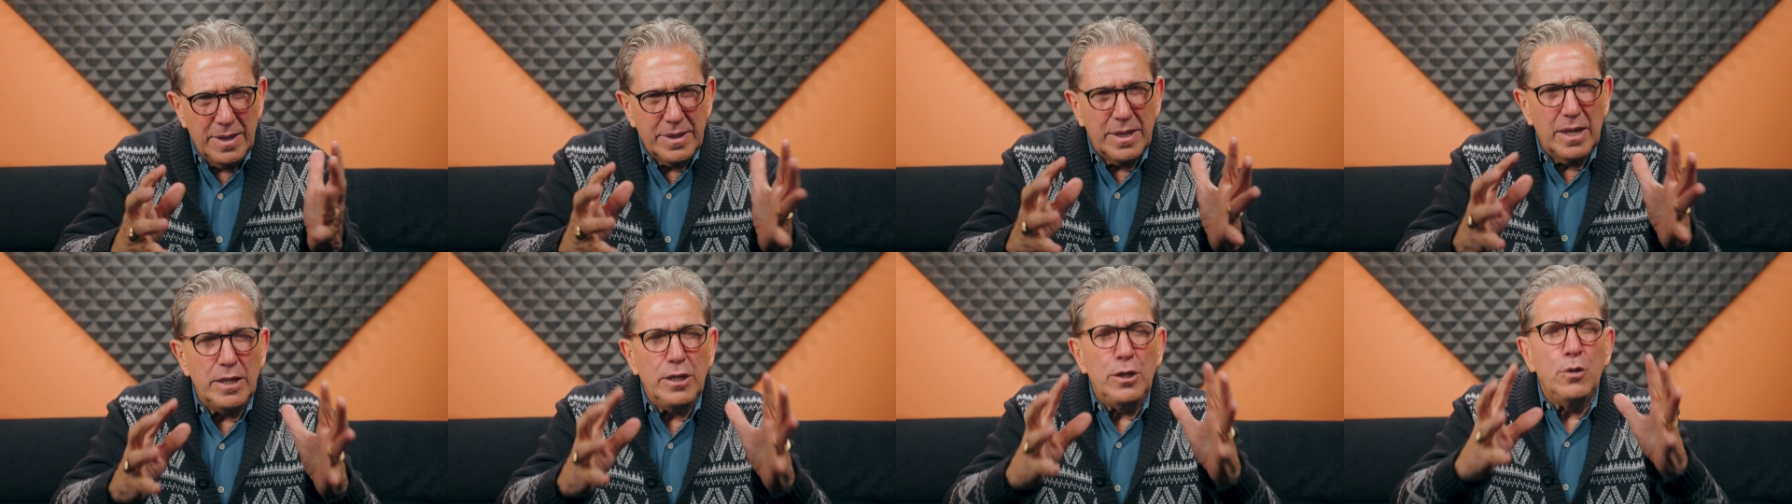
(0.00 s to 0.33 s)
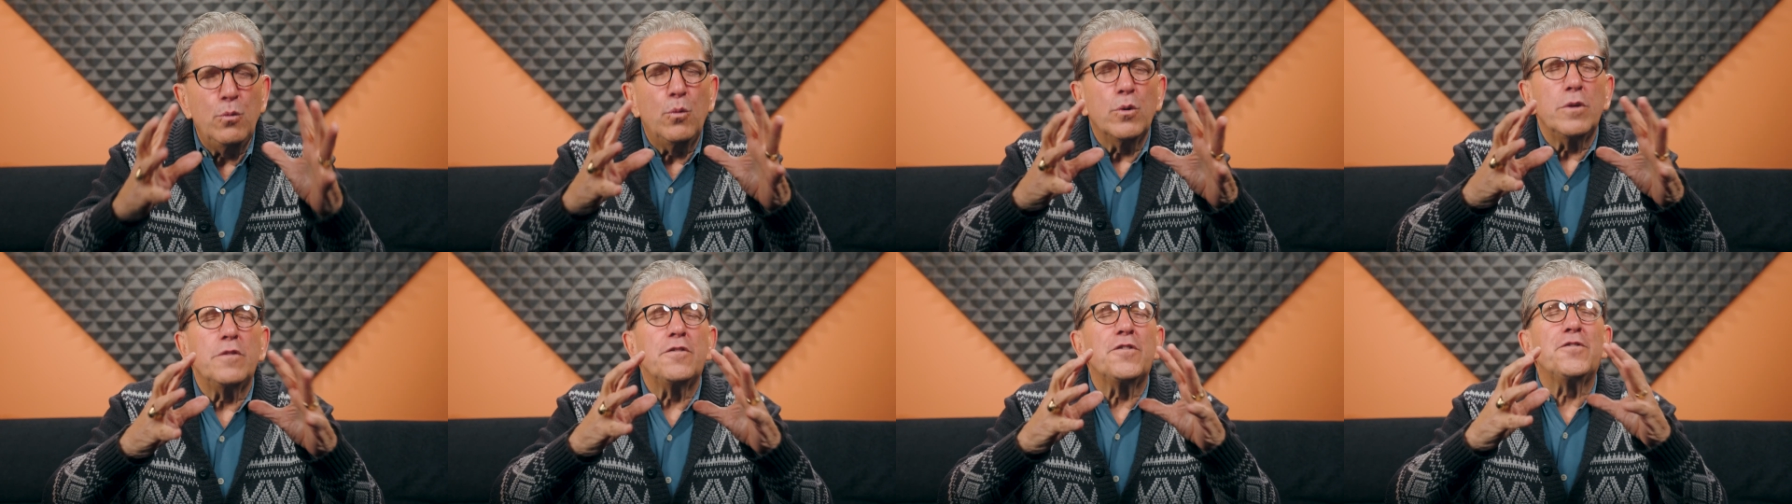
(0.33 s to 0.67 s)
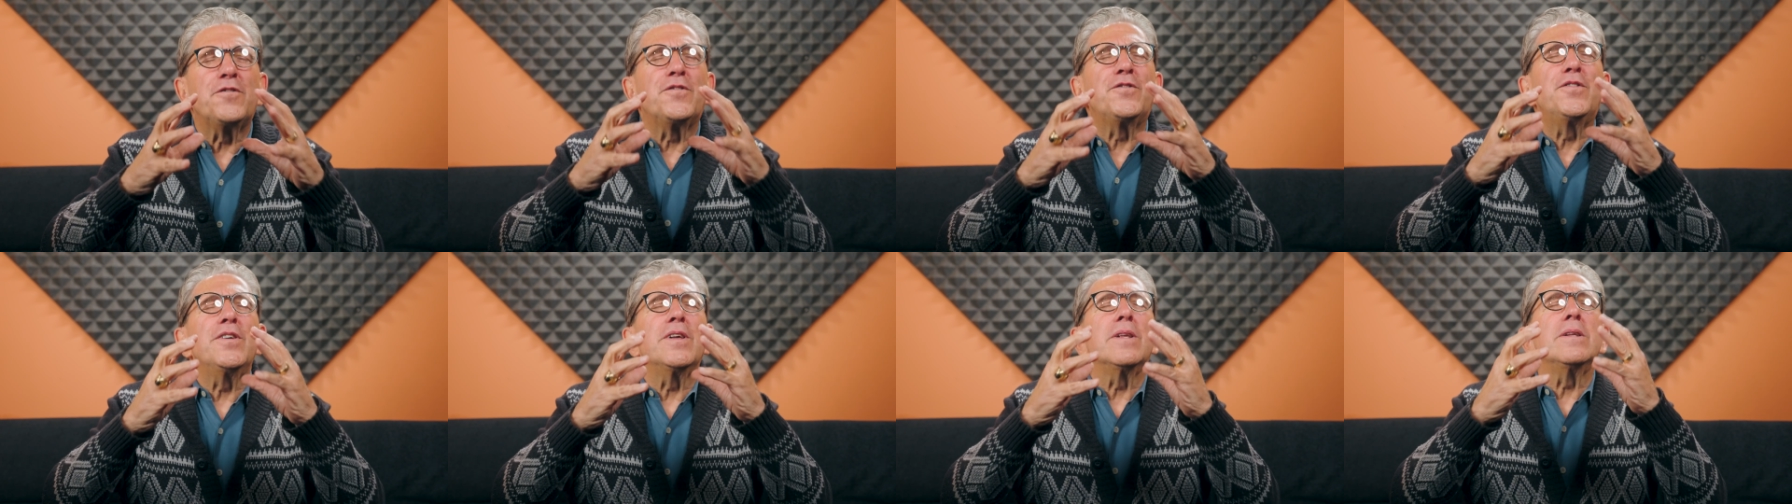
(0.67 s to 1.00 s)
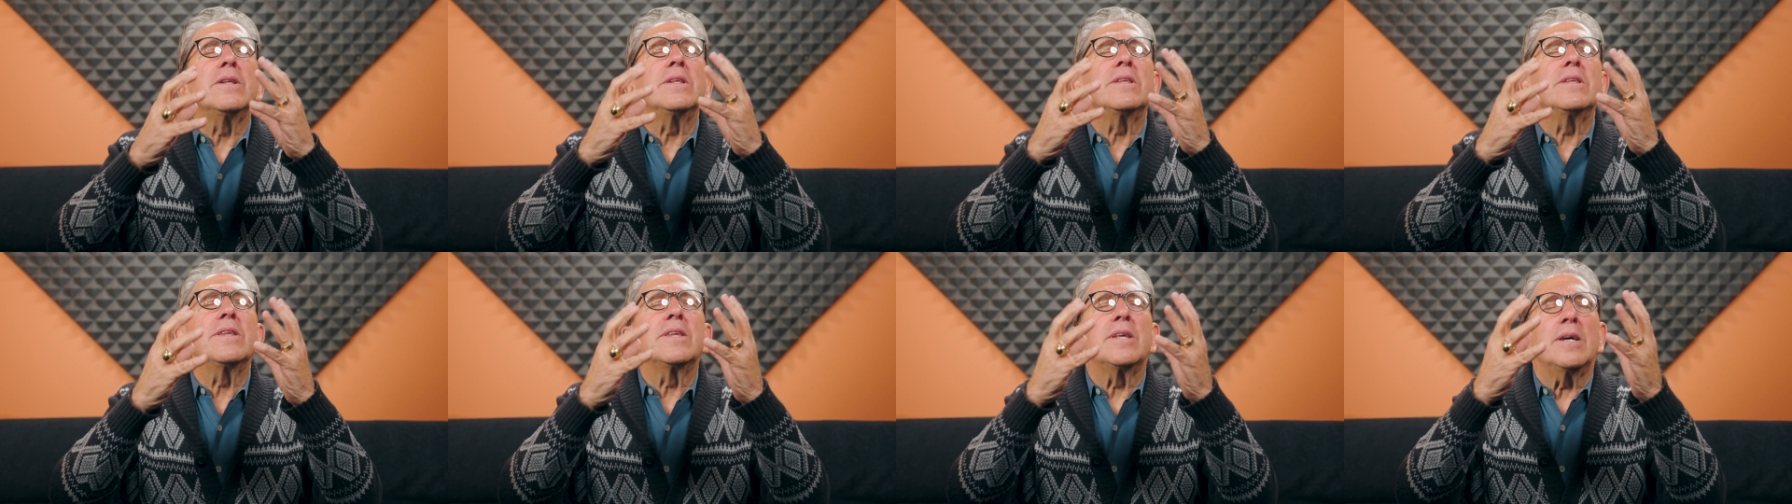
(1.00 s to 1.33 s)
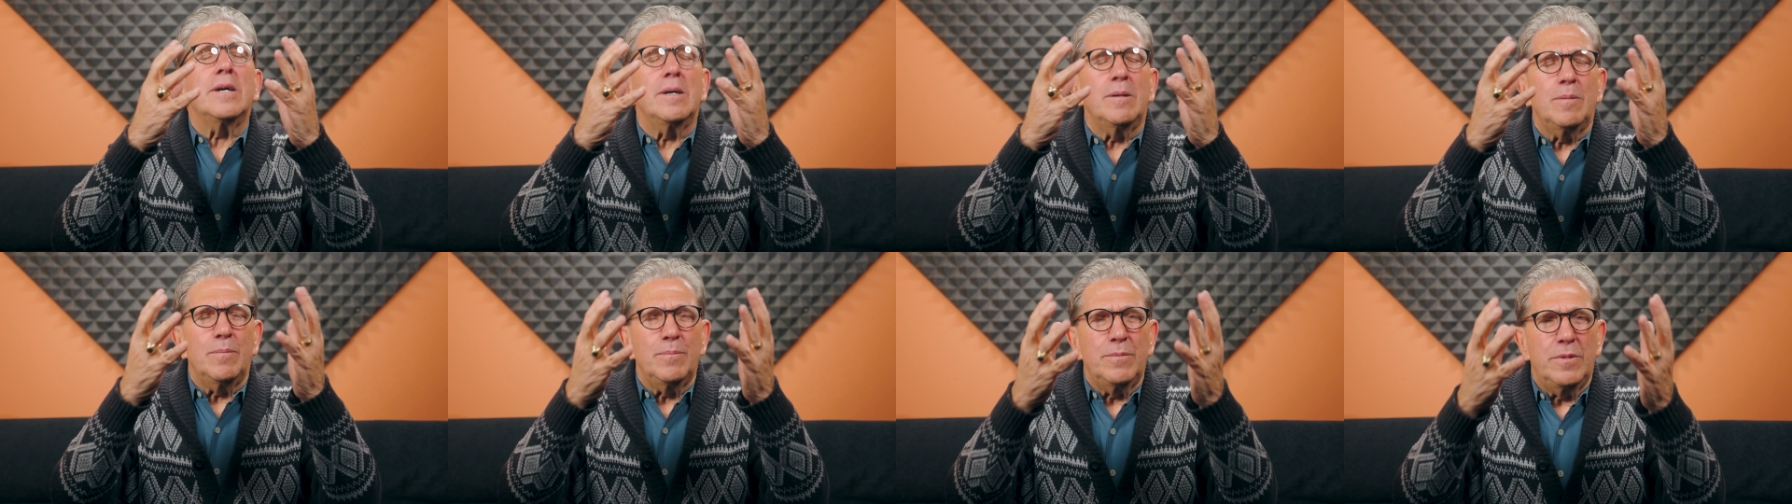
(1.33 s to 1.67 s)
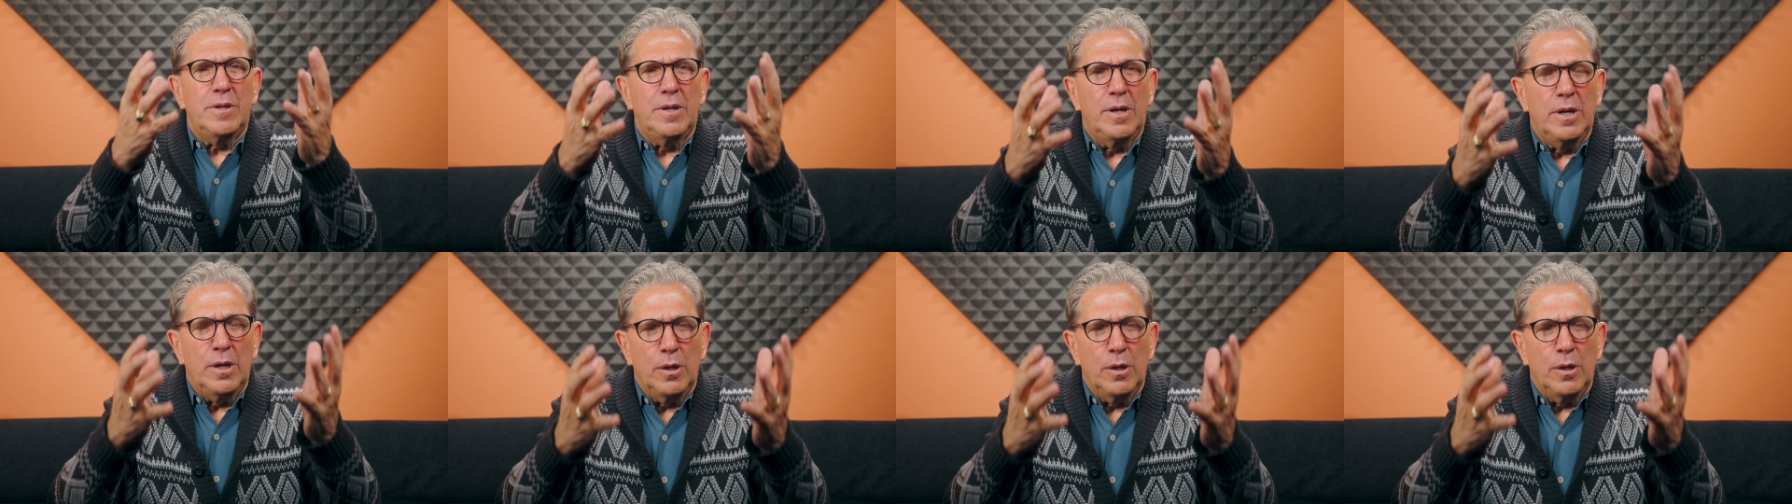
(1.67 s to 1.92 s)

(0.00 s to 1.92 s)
that you would fill them